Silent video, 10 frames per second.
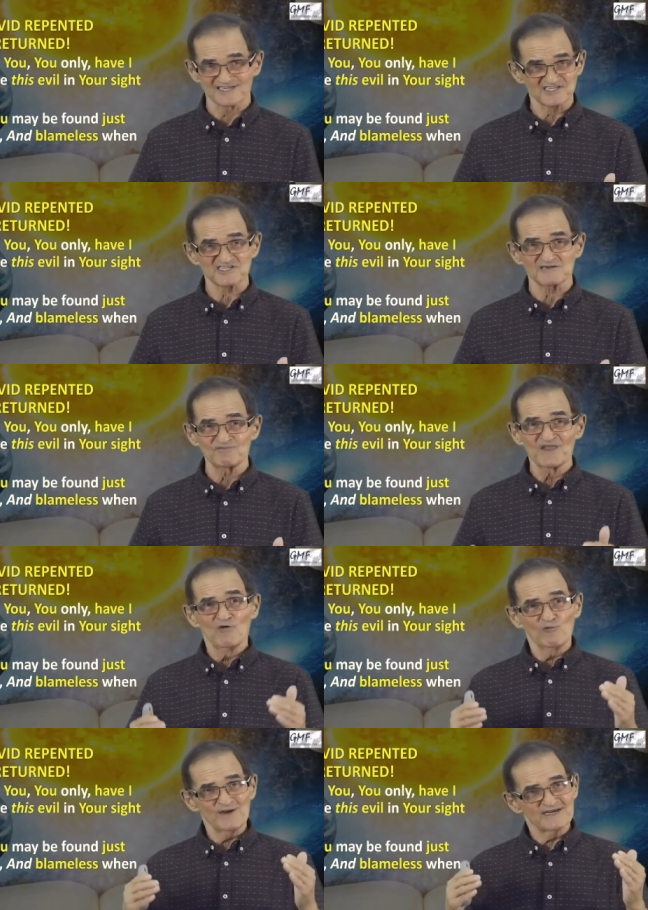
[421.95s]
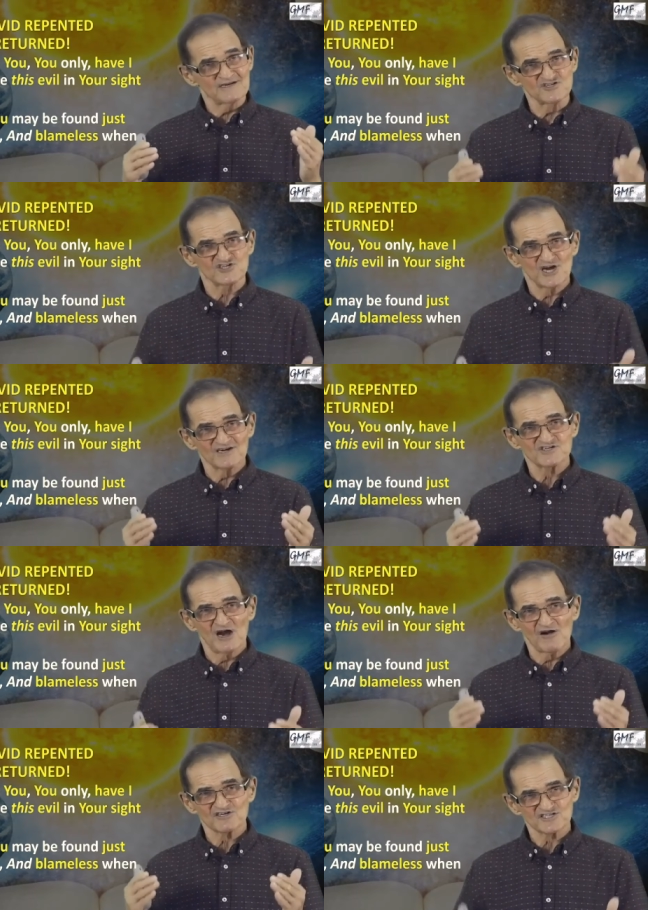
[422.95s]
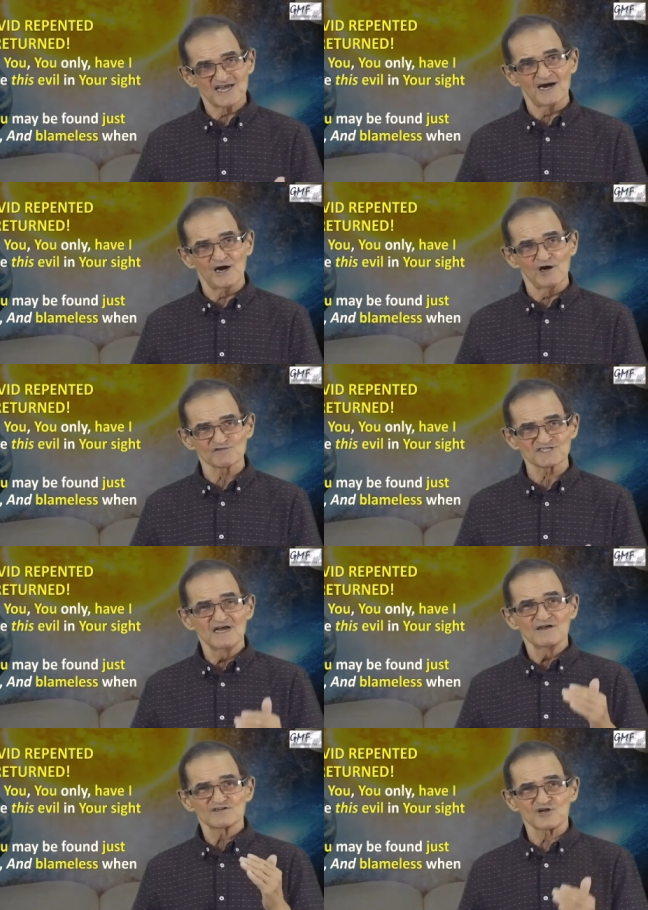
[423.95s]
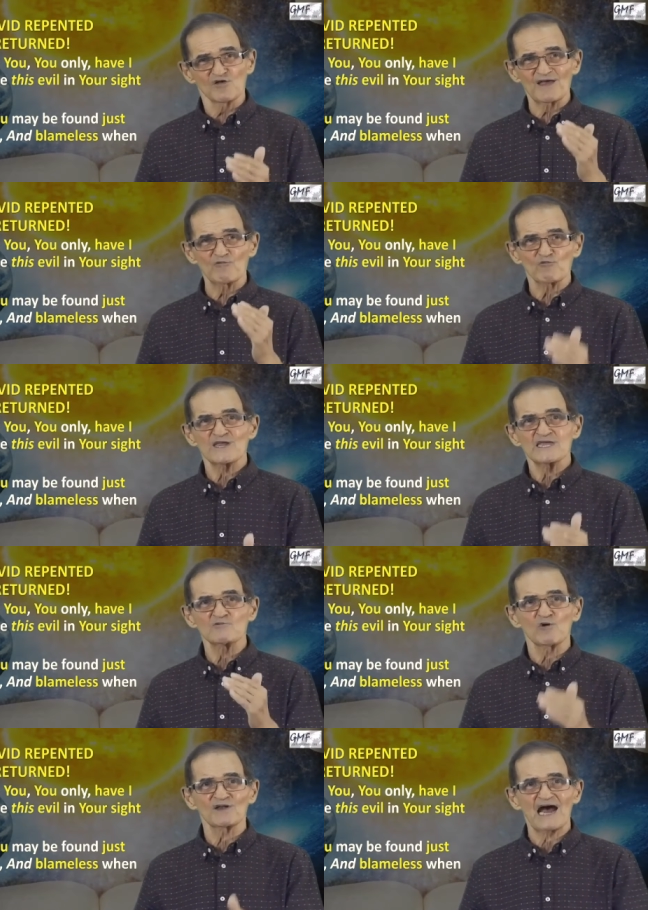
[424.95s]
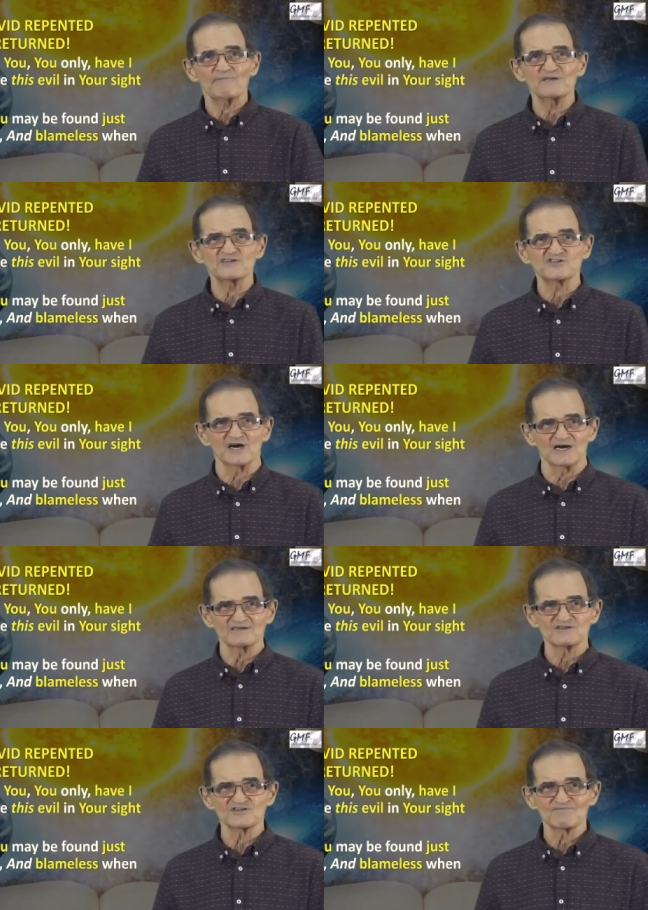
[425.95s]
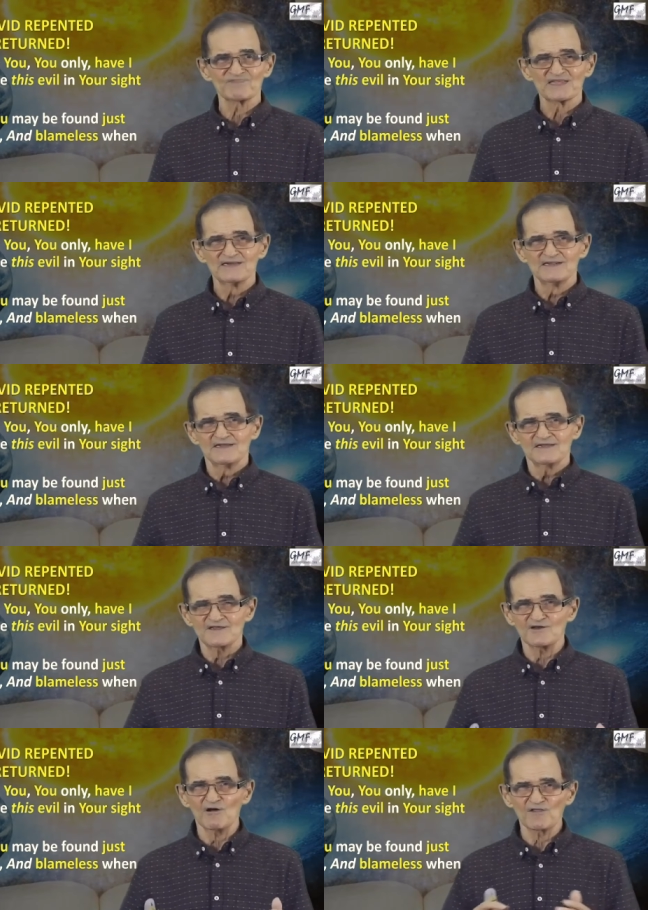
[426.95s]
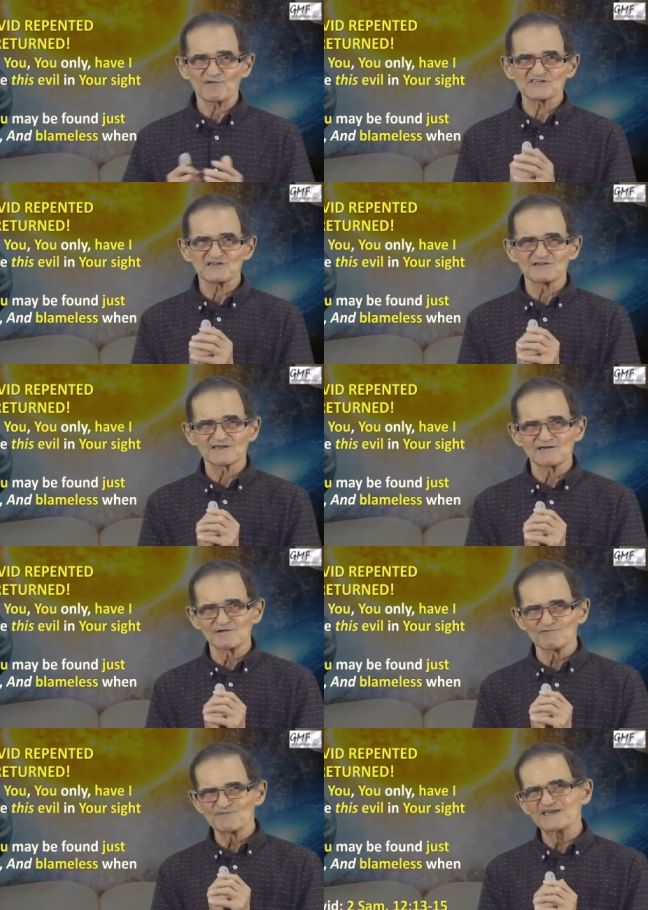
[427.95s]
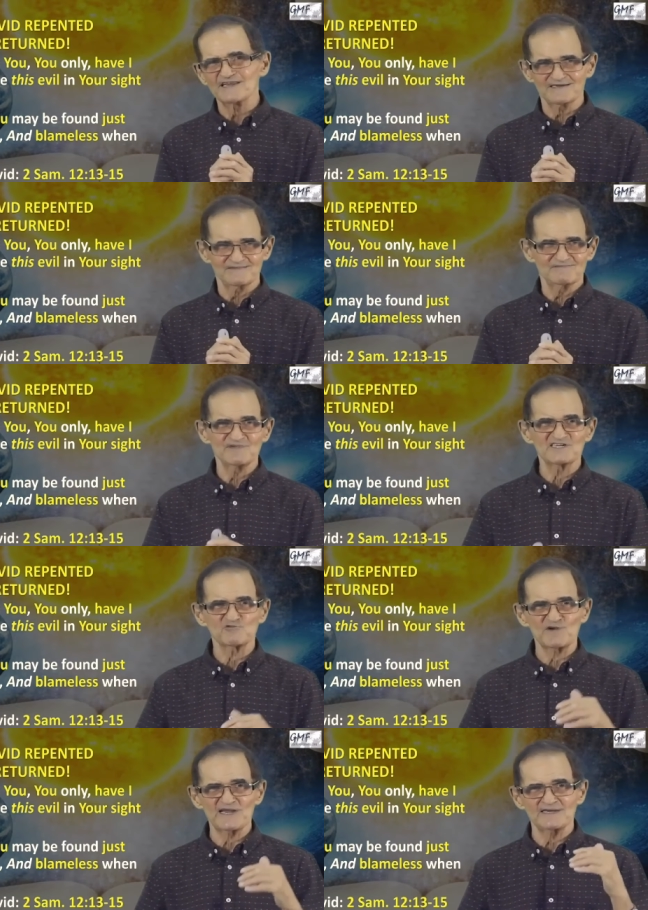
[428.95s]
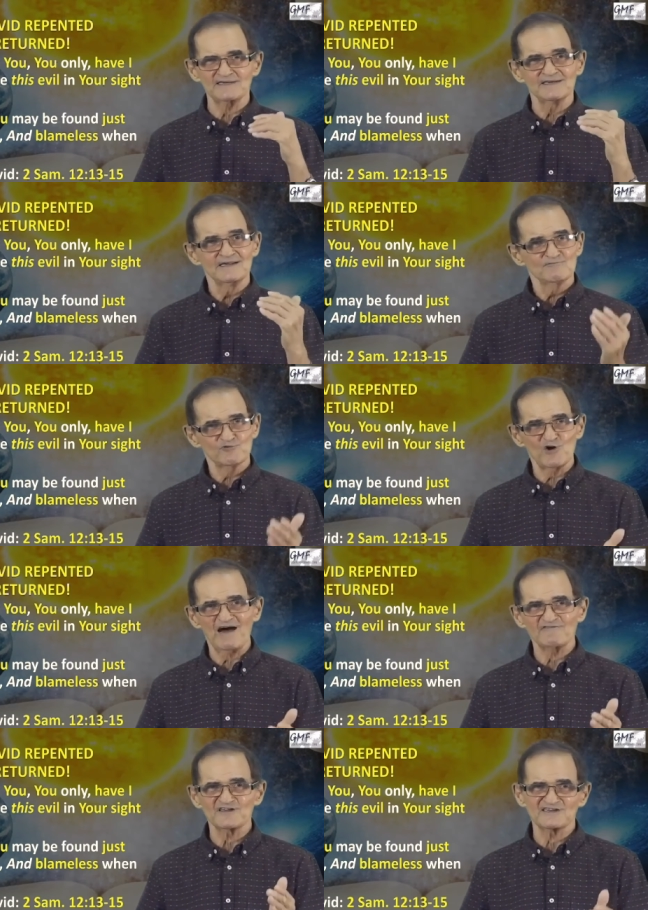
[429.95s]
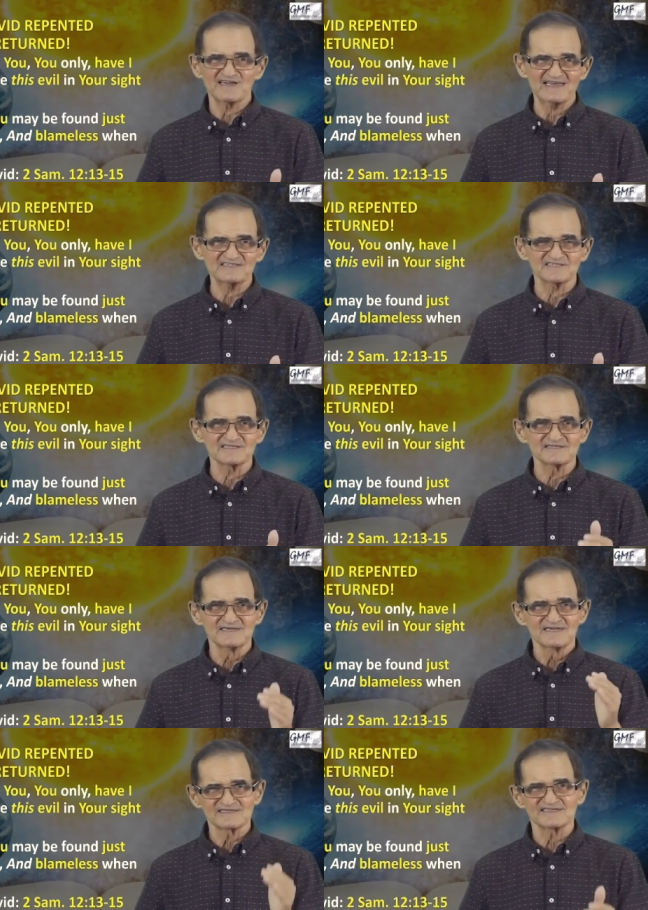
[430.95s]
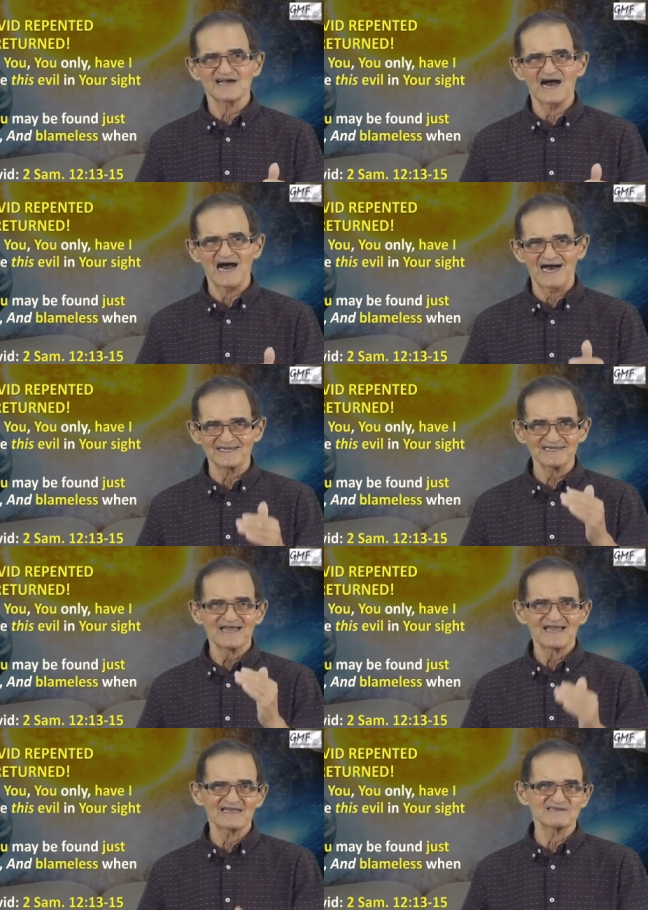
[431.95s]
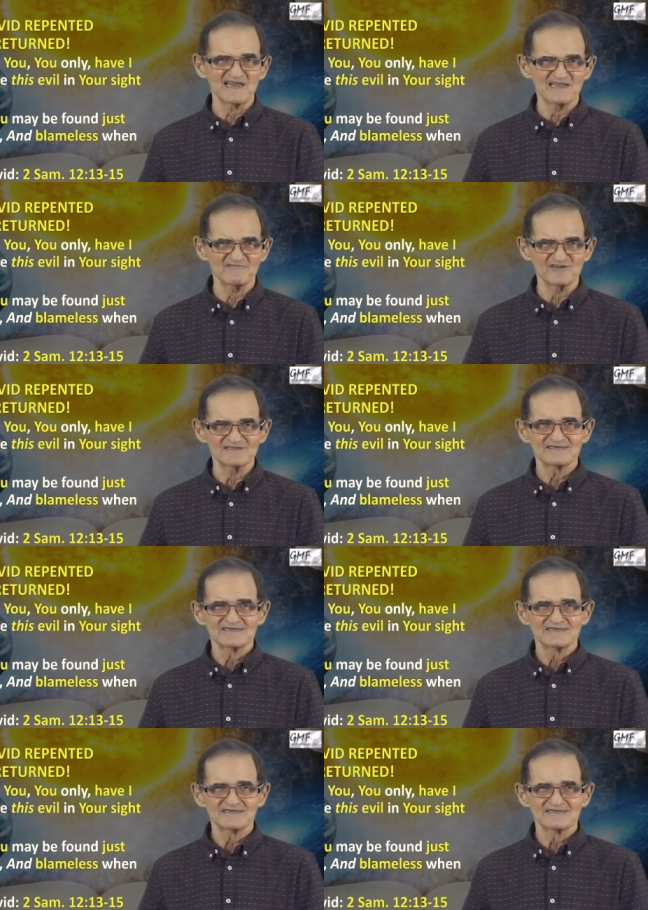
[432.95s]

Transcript: listen, we can judge ourselves so that we will not be judged. You know, there was a little meeting between Prophet Nathan, God, and David.